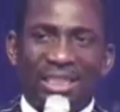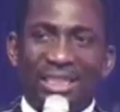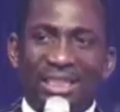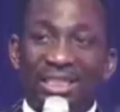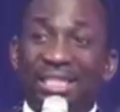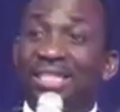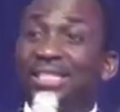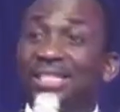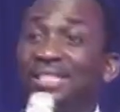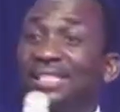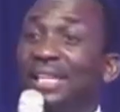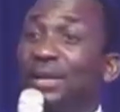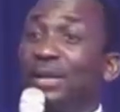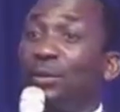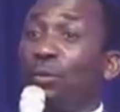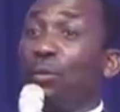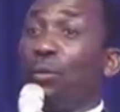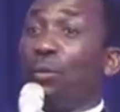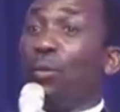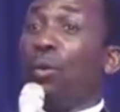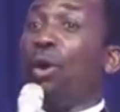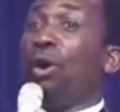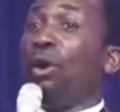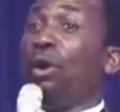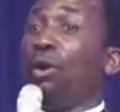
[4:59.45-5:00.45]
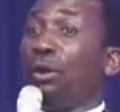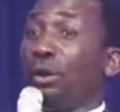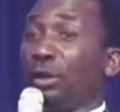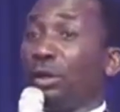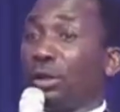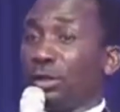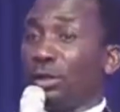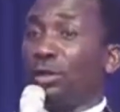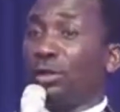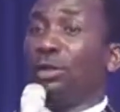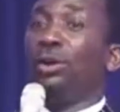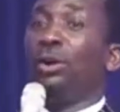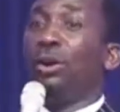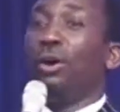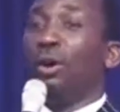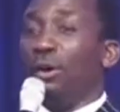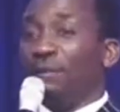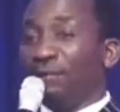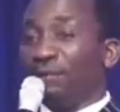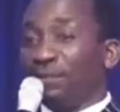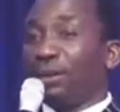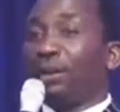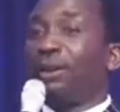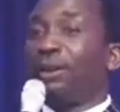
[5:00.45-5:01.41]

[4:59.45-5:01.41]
is a walk of